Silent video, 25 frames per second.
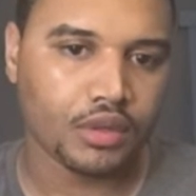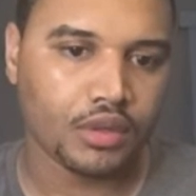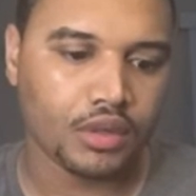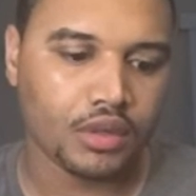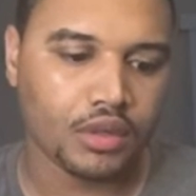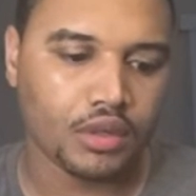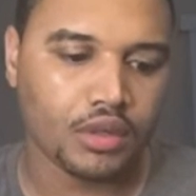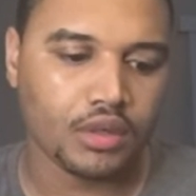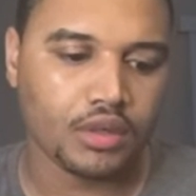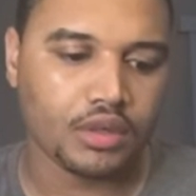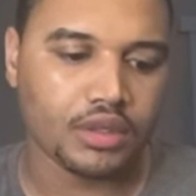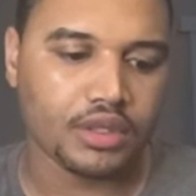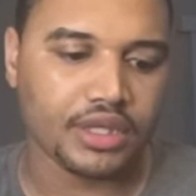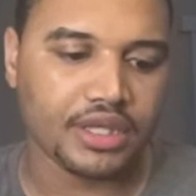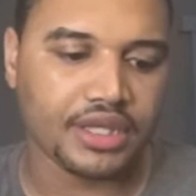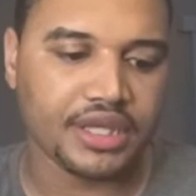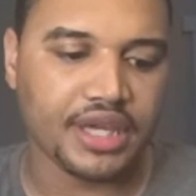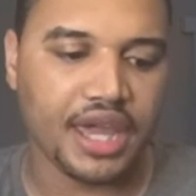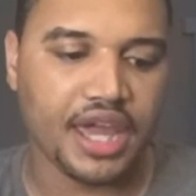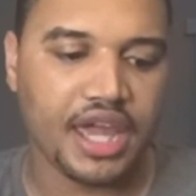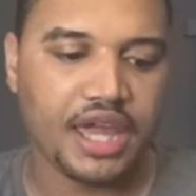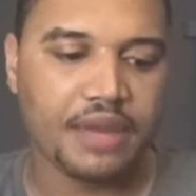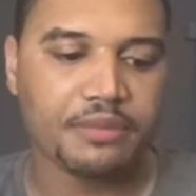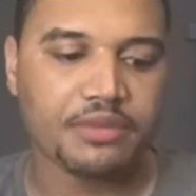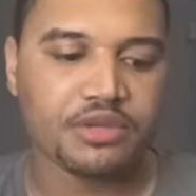The
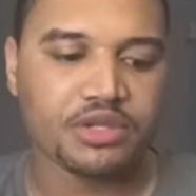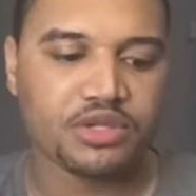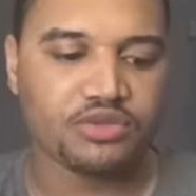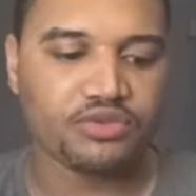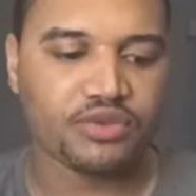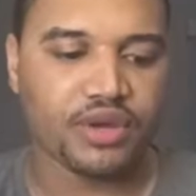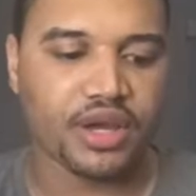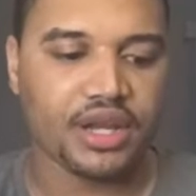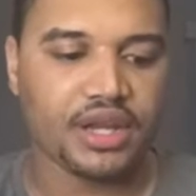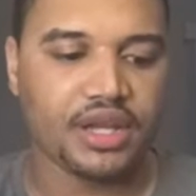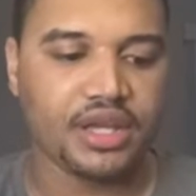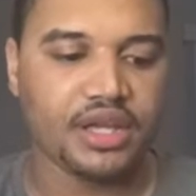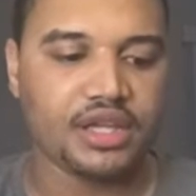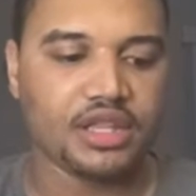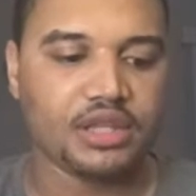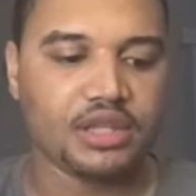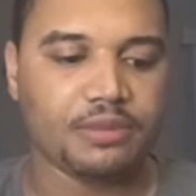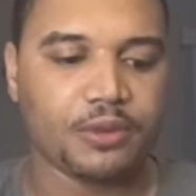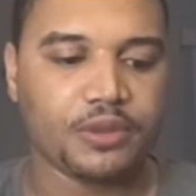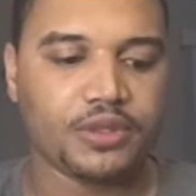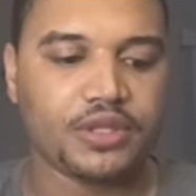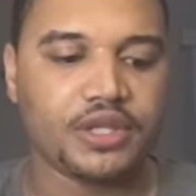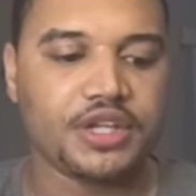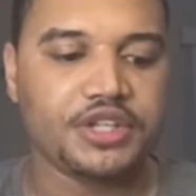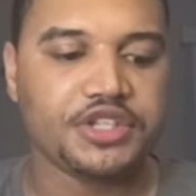game is ready and the
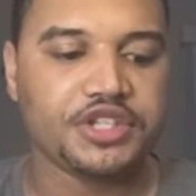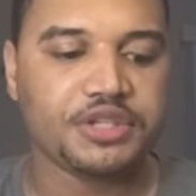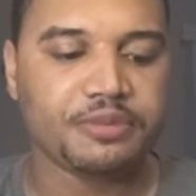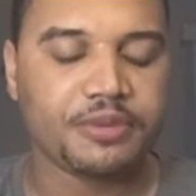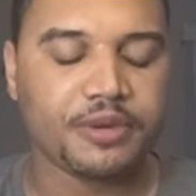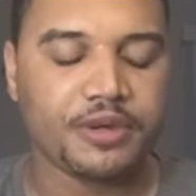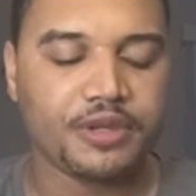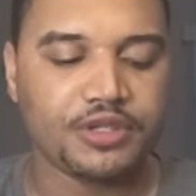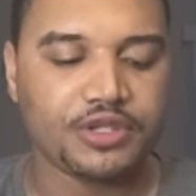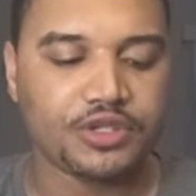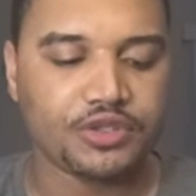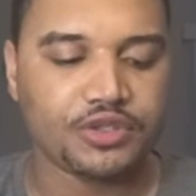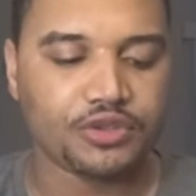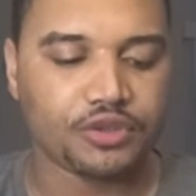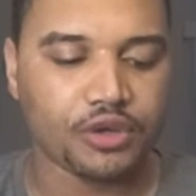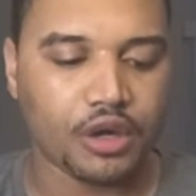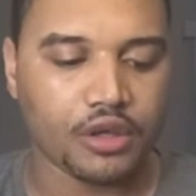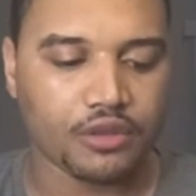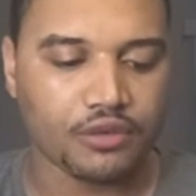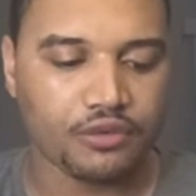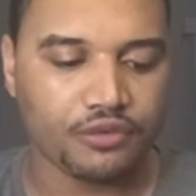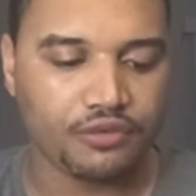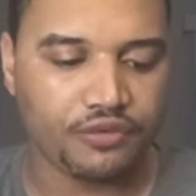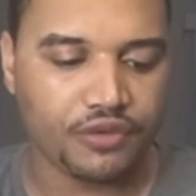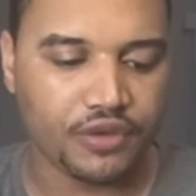participants are on
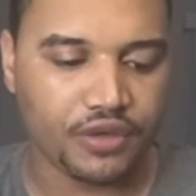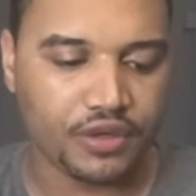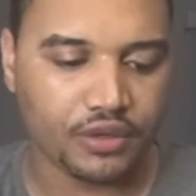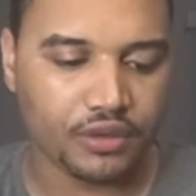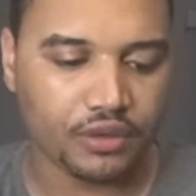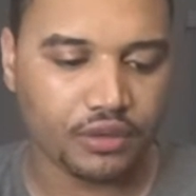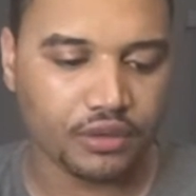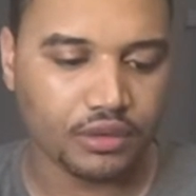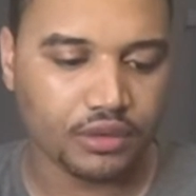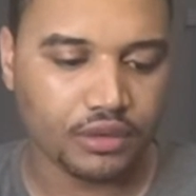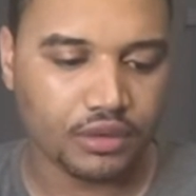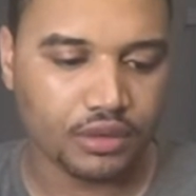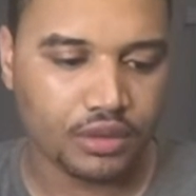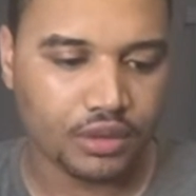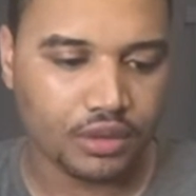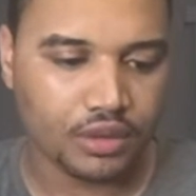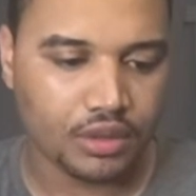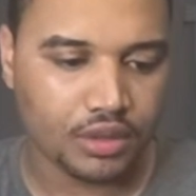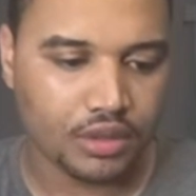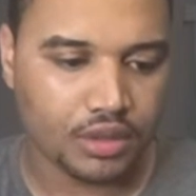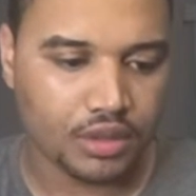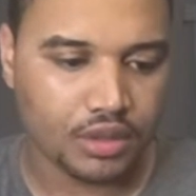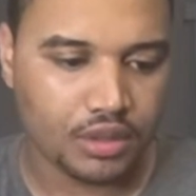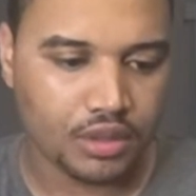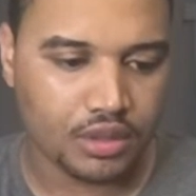the field.
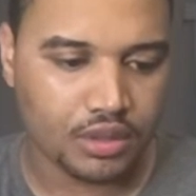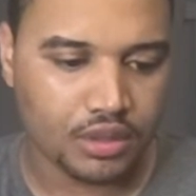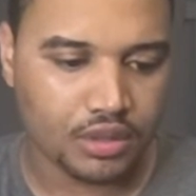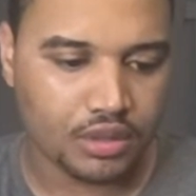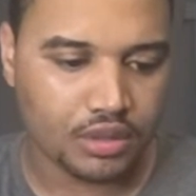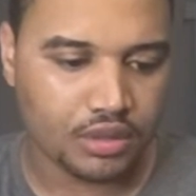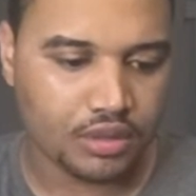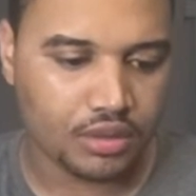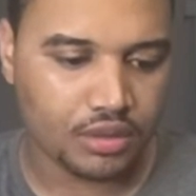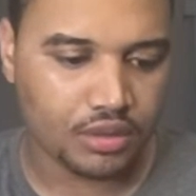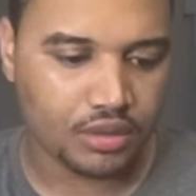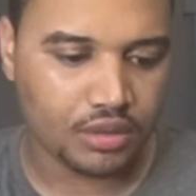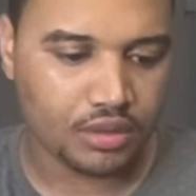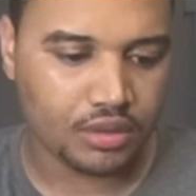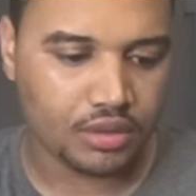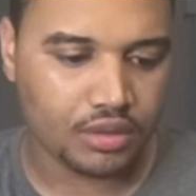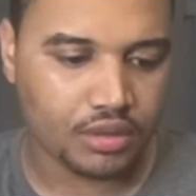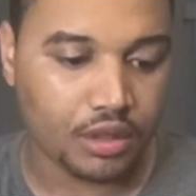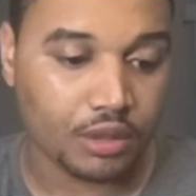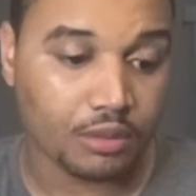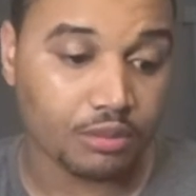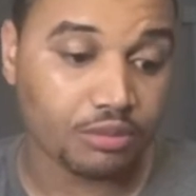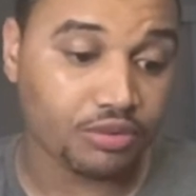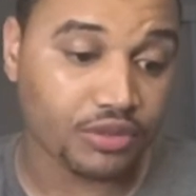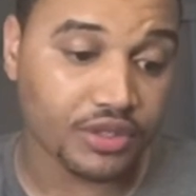Oh,
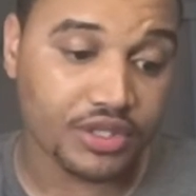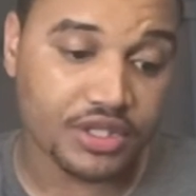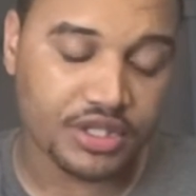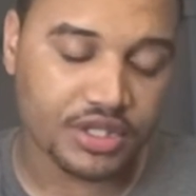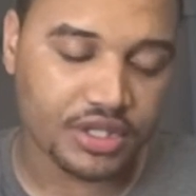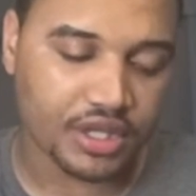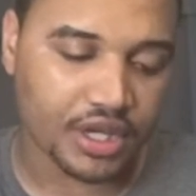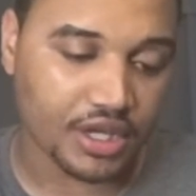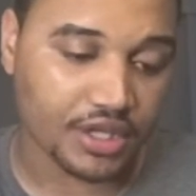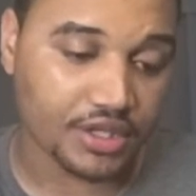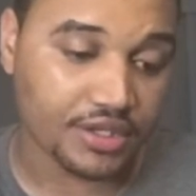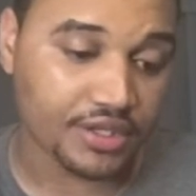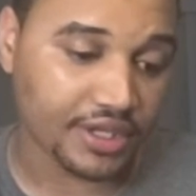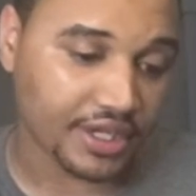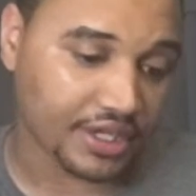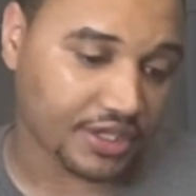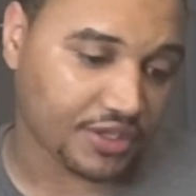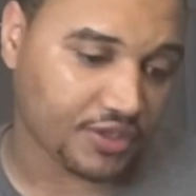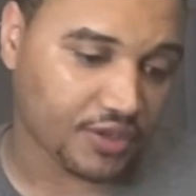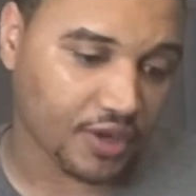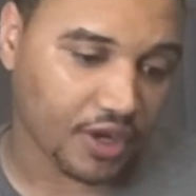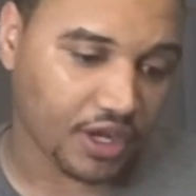Princess, I guess talking to